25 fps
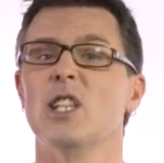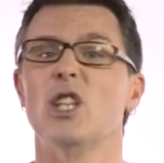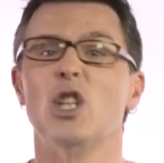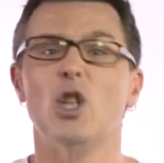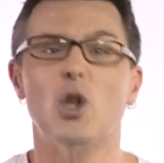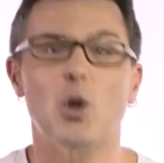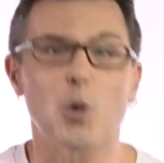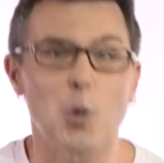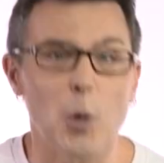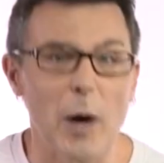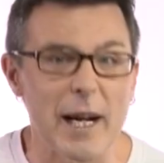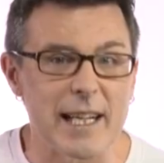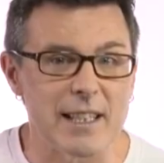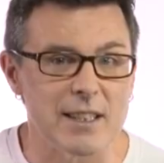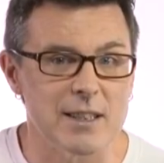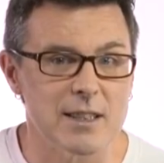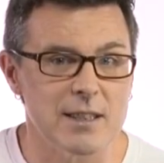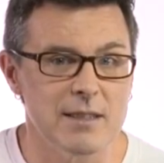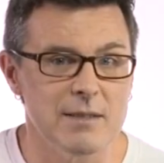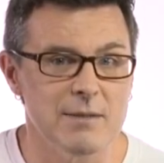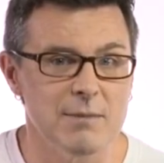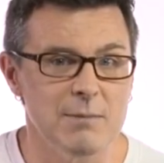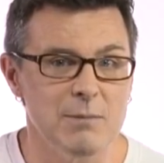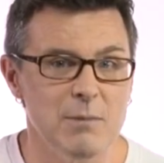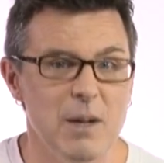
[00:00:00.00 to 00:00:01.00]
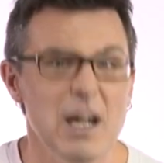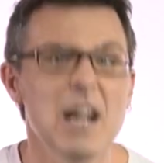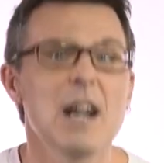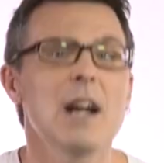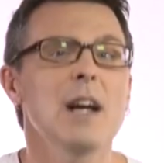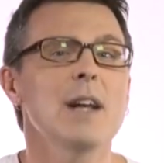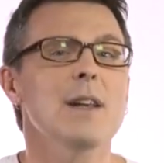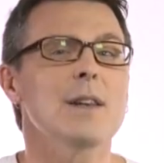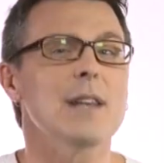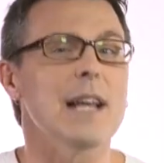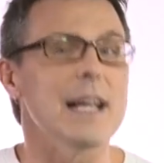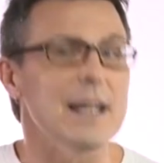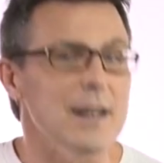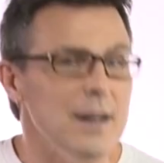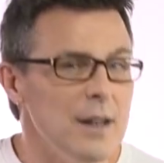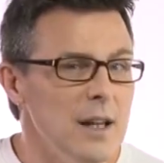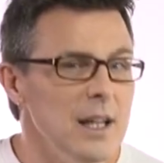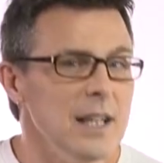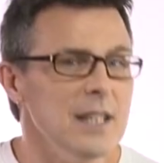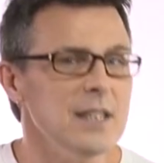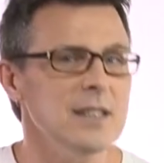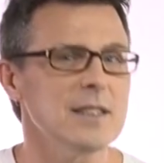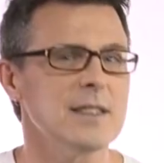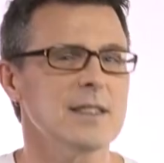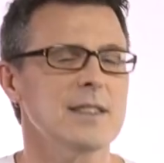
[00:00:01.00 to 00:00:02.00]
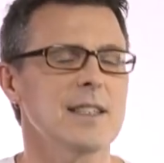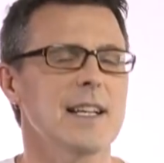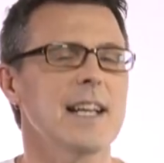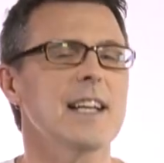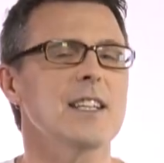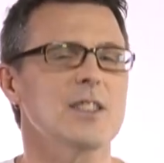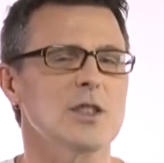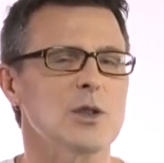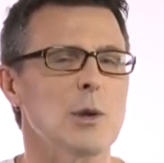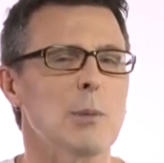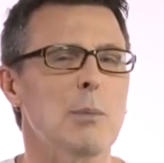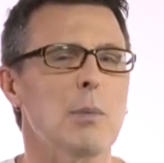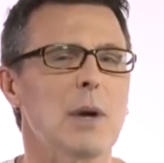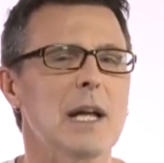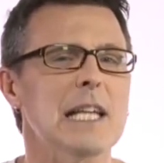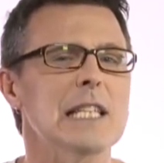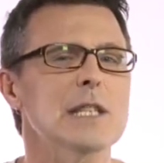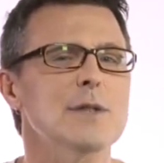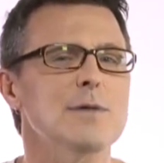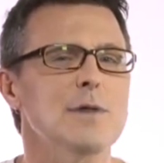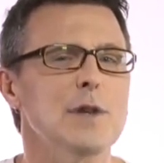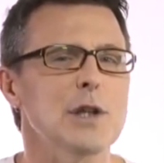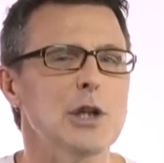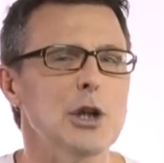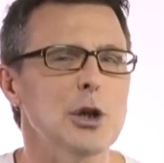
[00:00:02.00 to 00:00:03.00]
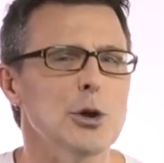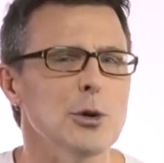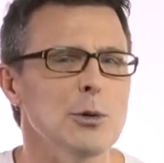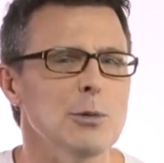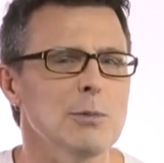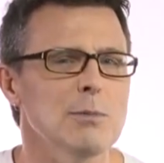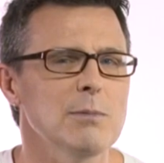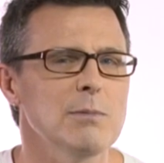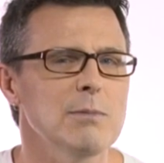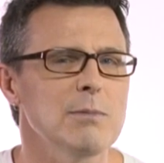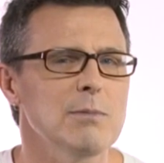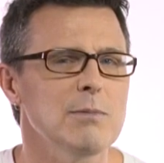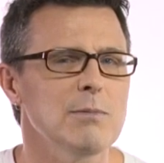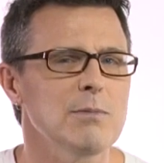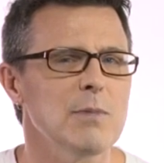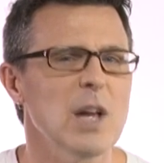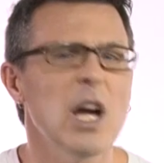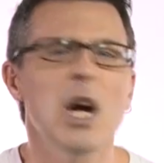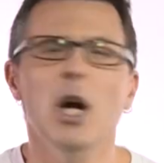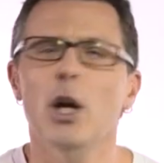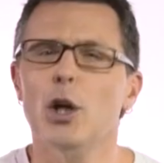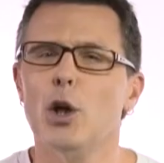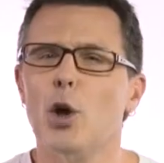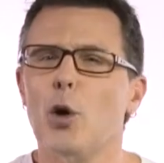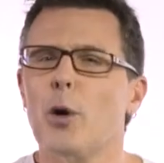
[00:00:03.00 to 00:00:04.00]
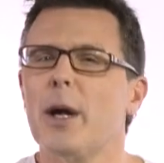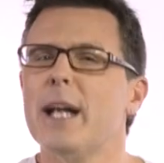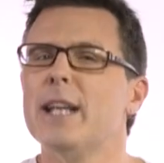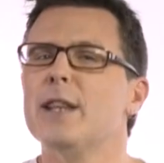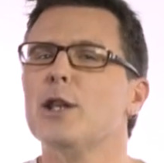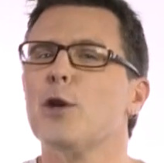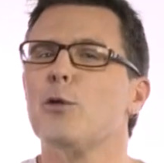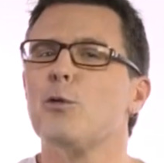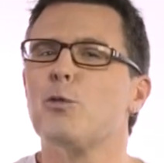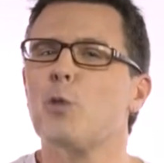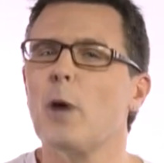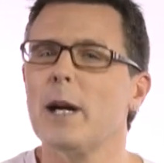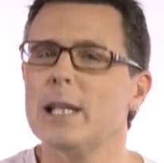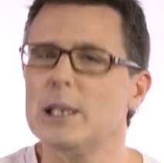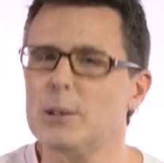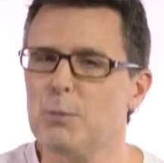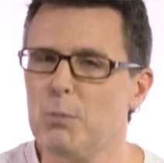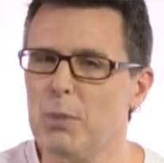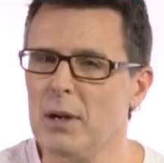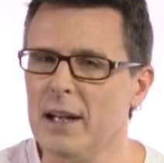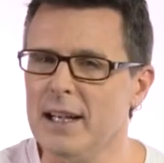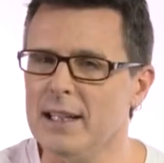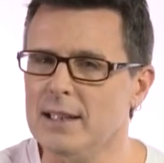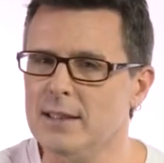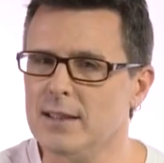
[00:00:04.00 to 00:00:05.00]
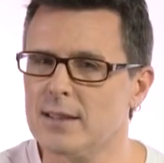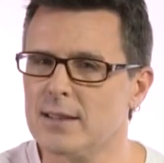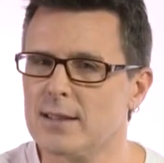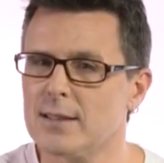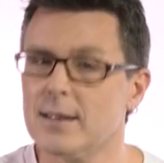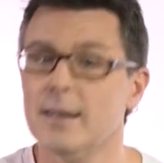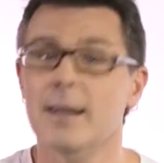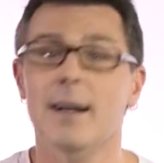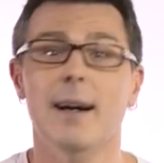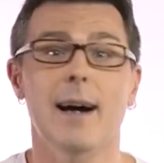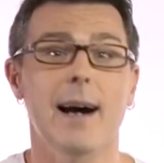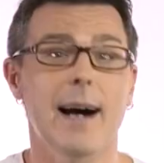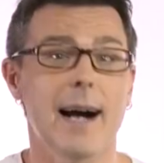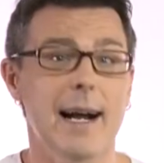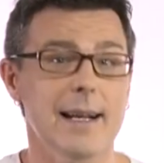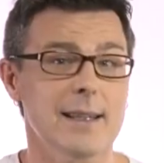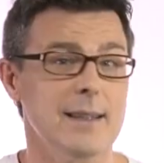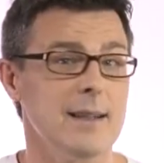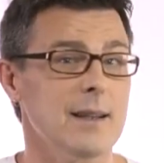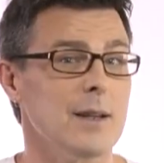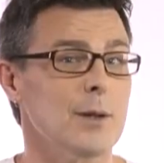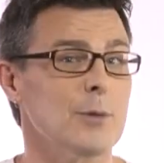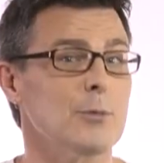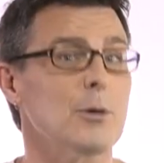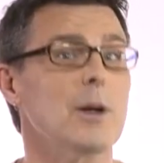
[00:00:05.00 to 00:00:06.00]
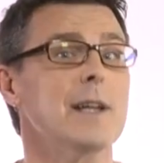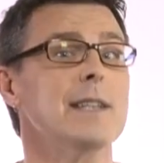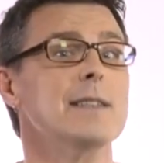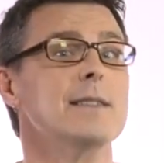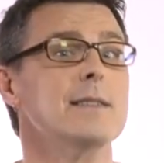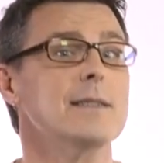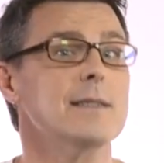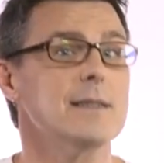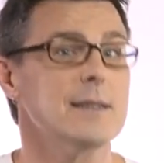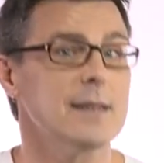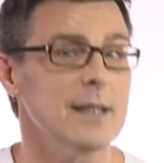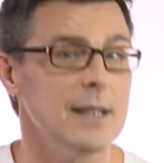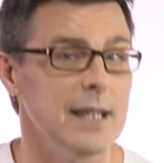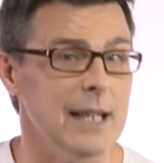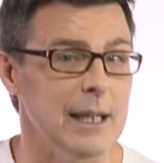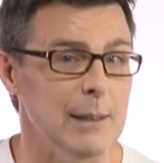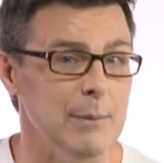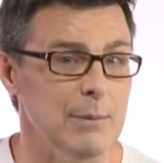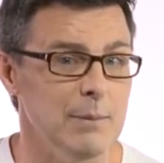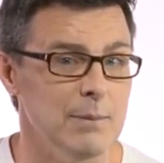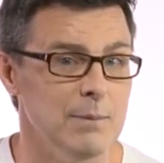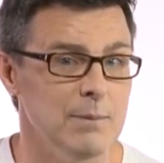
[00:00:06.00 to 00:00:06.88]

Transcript: Great. Then this is the place for you. You're in the right place at the right time.